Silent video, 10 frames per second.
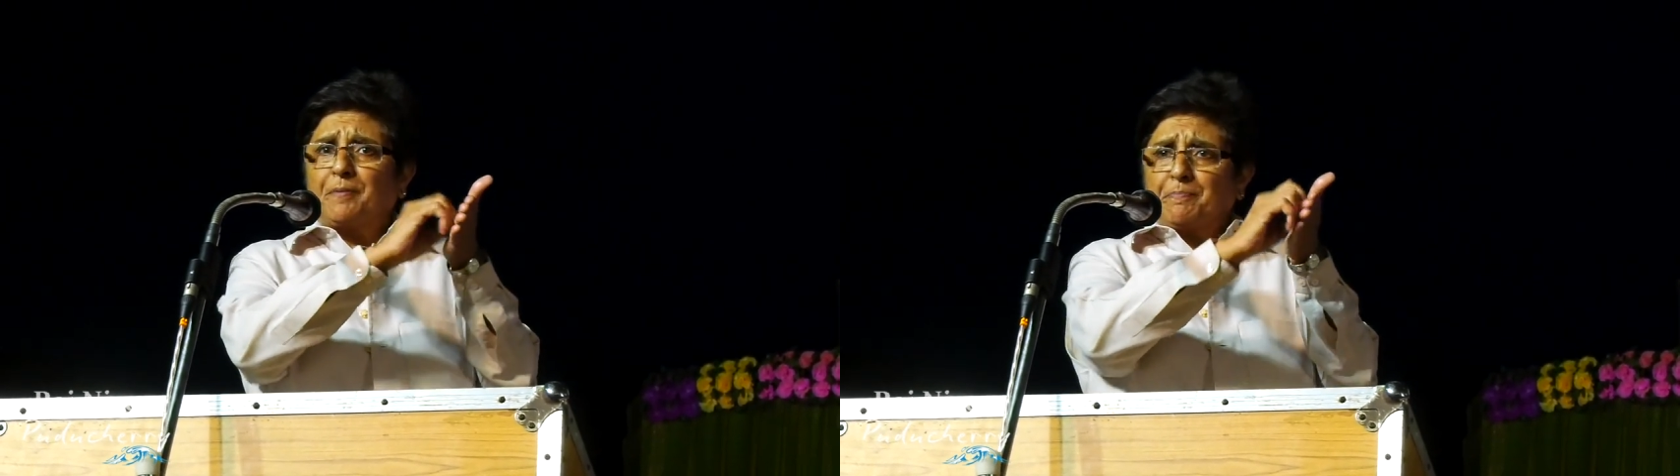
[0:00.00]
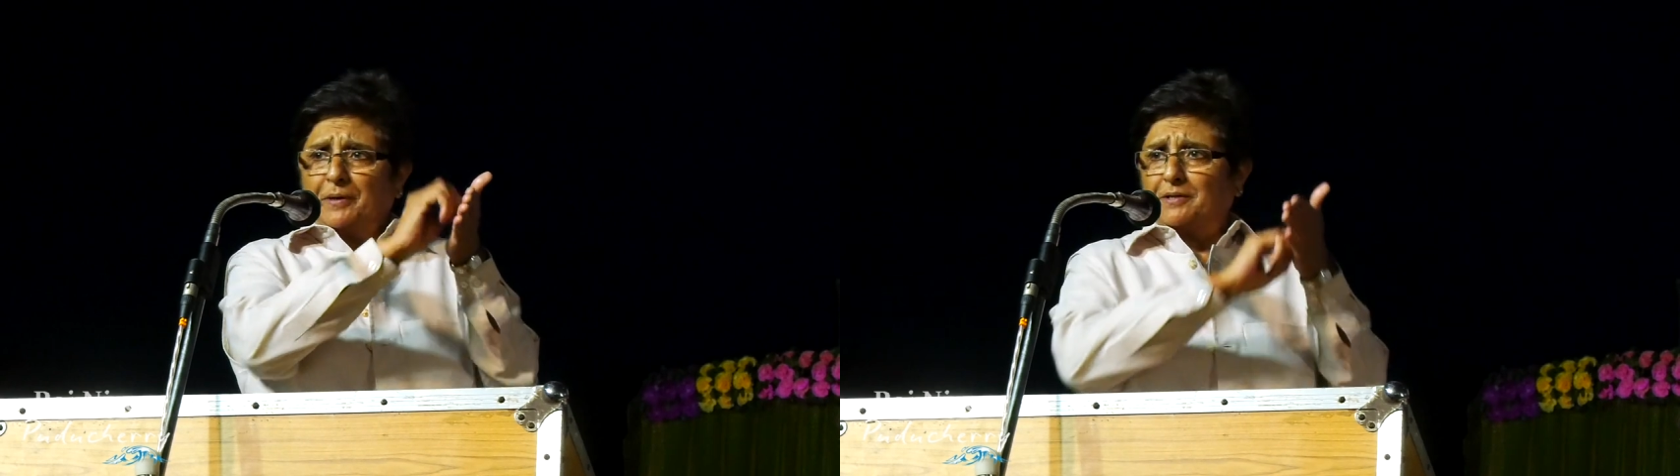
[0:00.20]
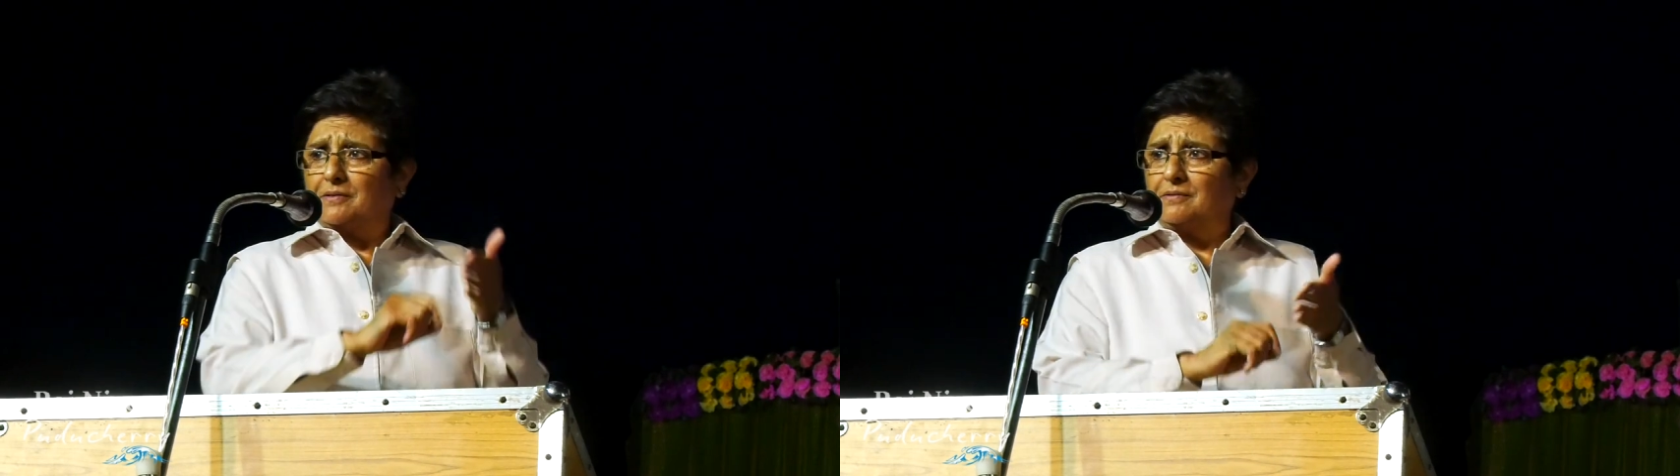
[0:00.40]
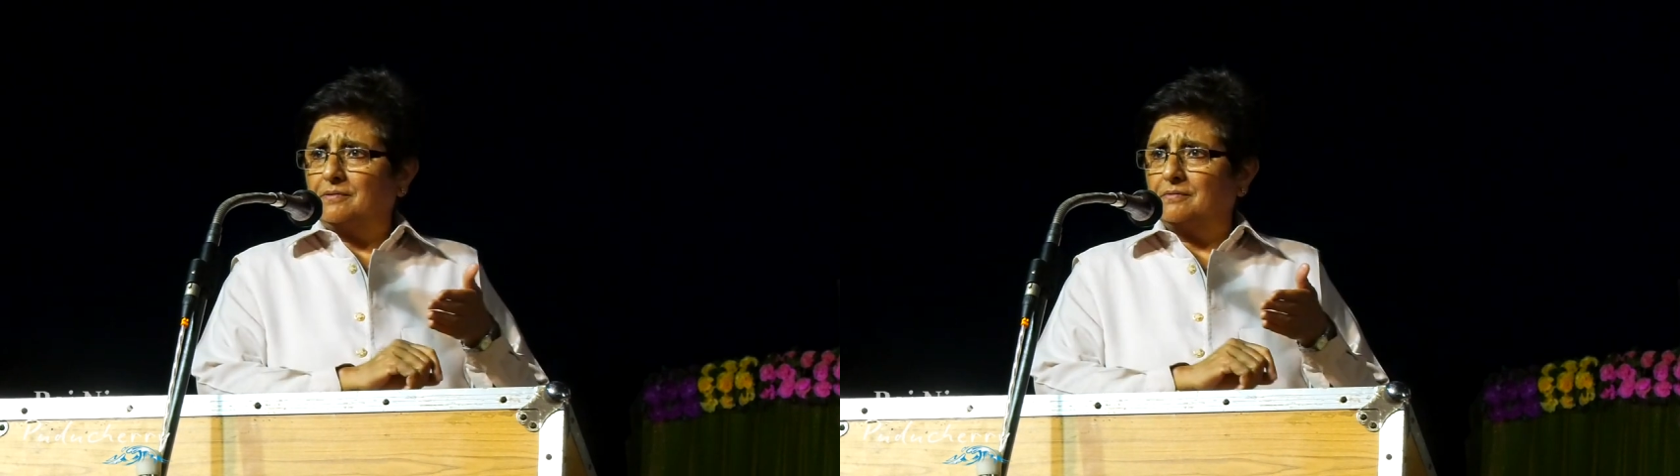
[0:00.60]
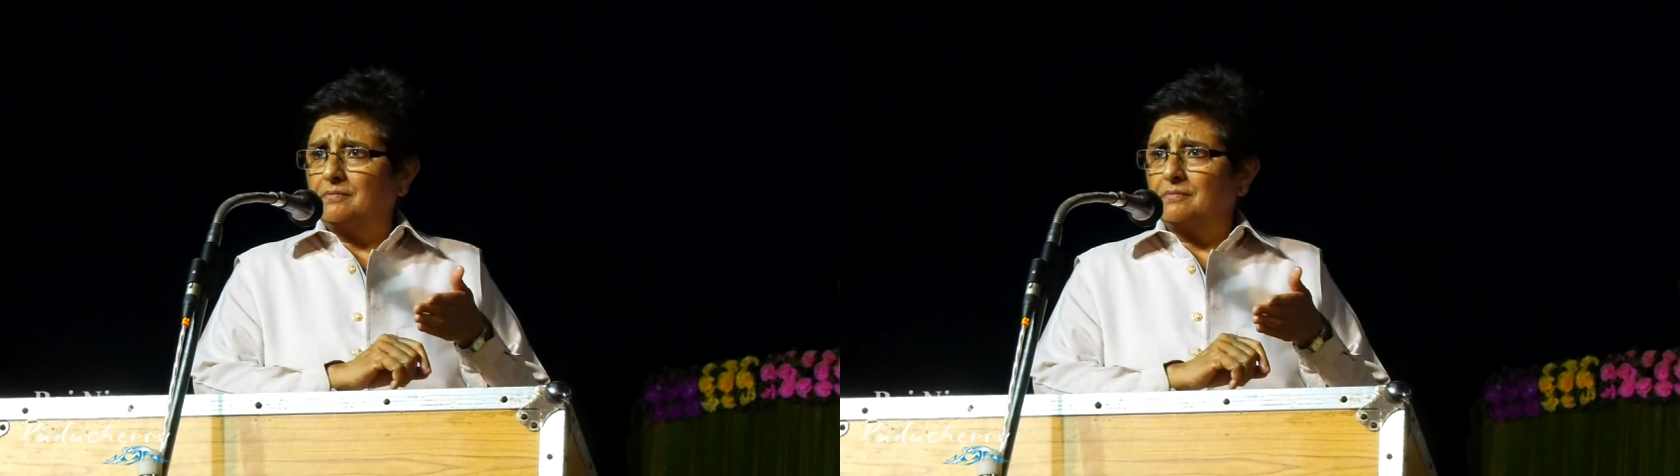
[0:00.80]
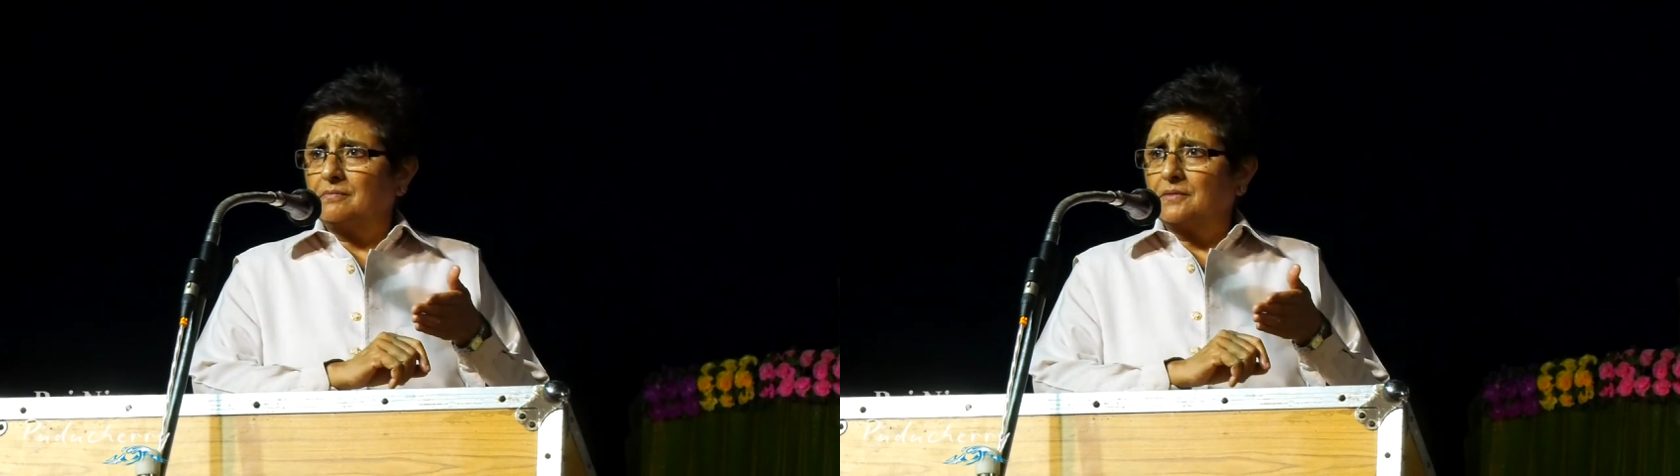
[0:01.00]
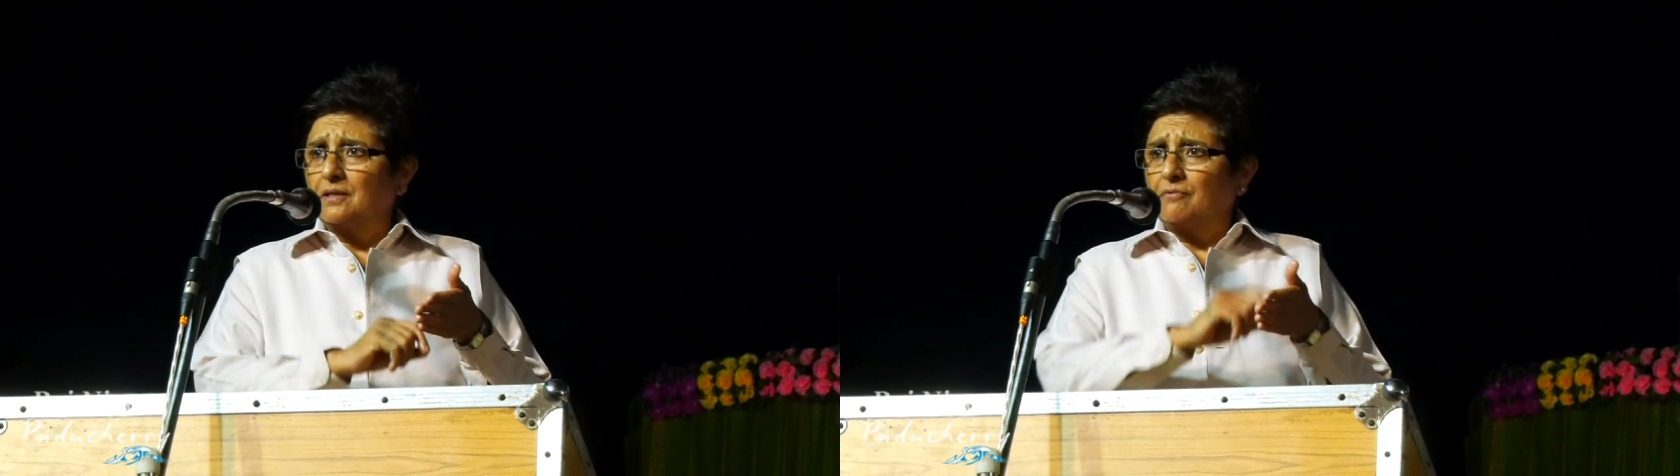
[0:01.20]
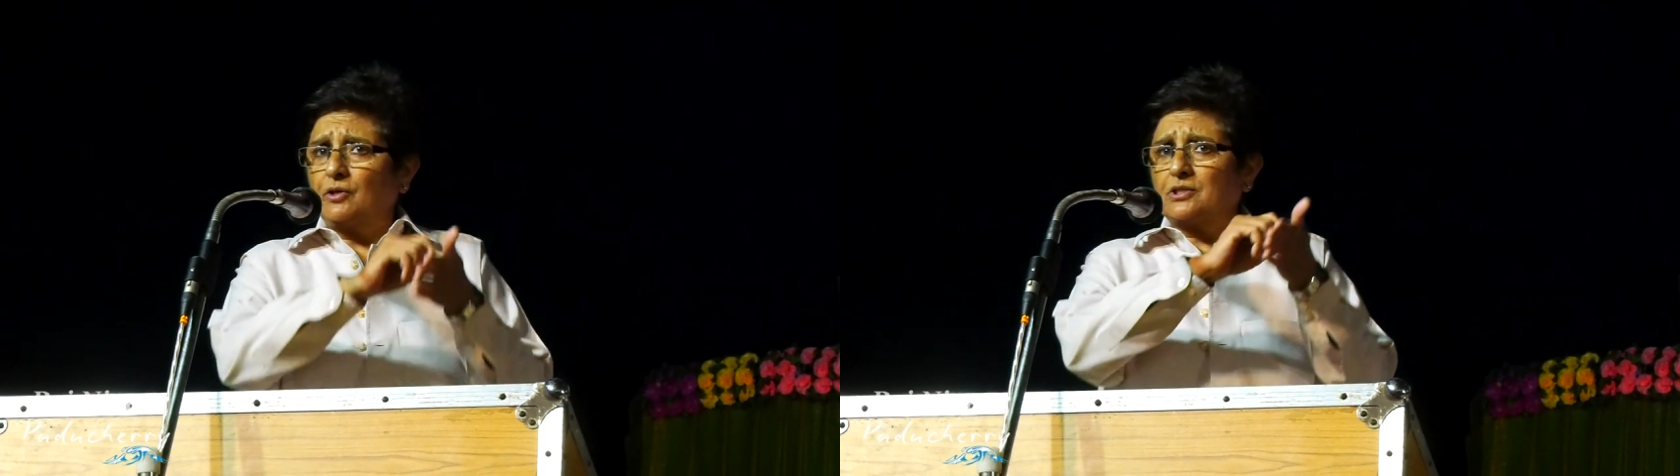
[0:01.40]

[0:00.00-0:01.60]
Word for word: paper for